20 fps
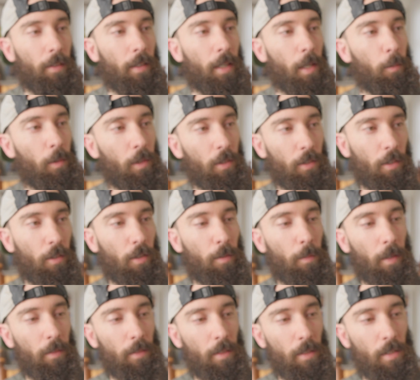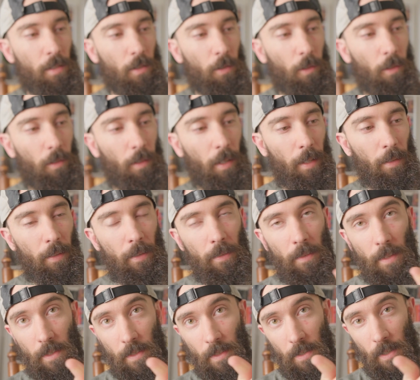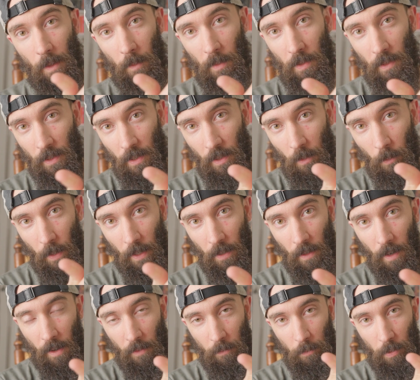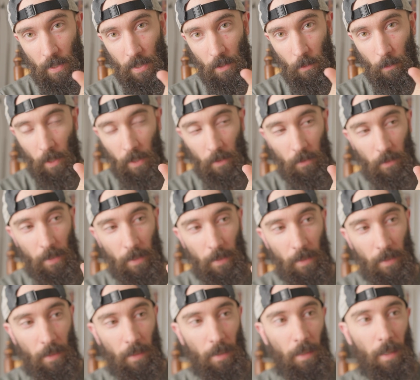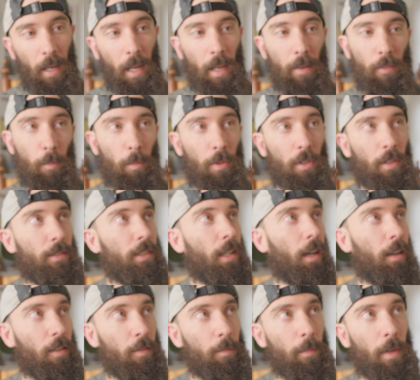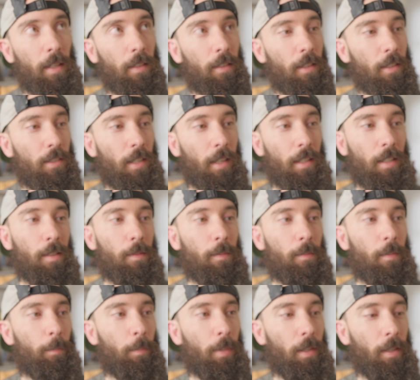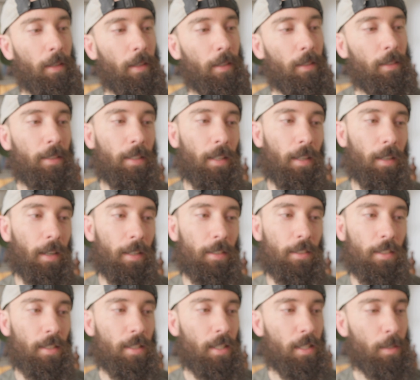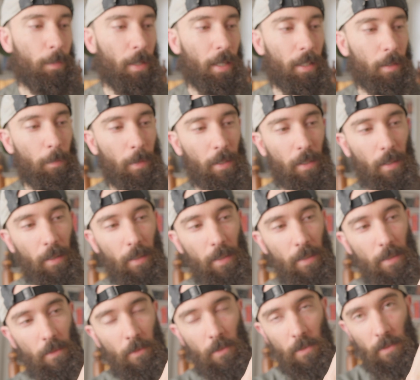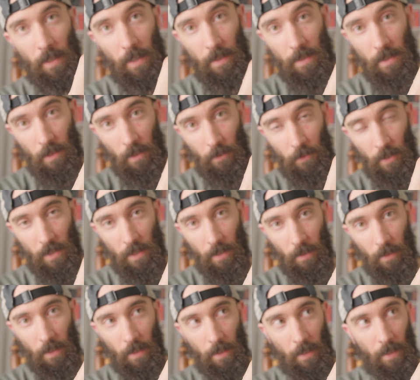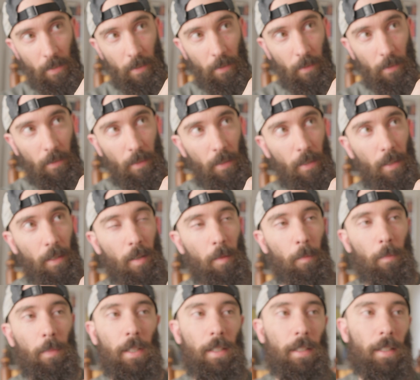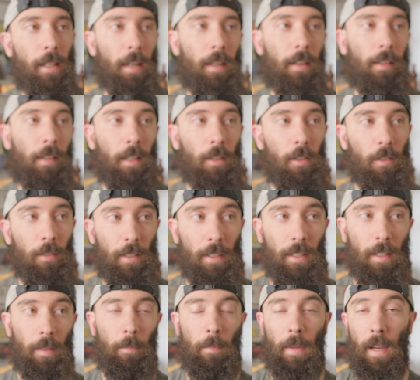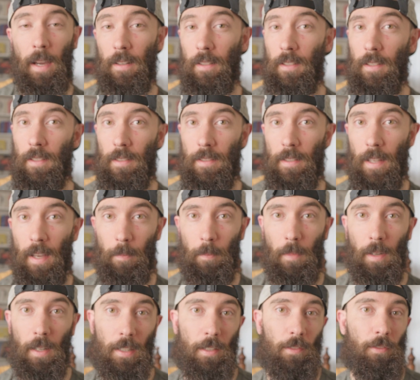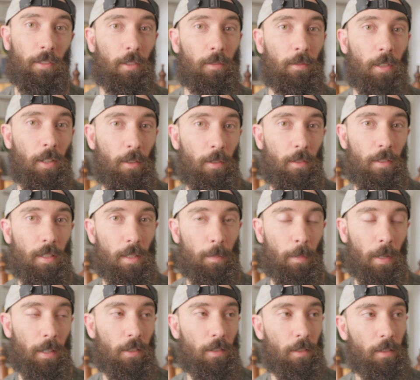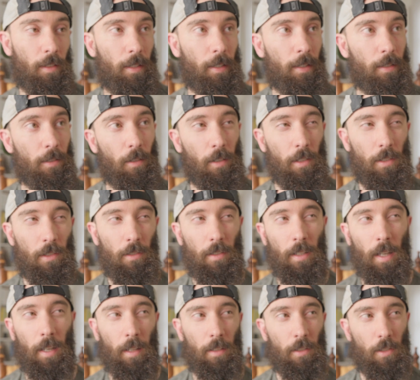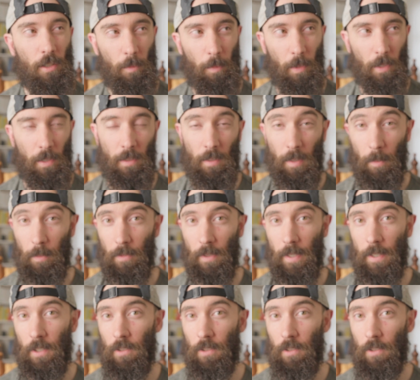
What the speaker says: thing I will note about this sole, I think these nibs are gonna wear off pretty quickly. I haven't put a ton of mileage on them, but yeah, I just suspect because there's less surface area here. But again, I don't think it matters that much for roads, especially as long as you're not on super slippery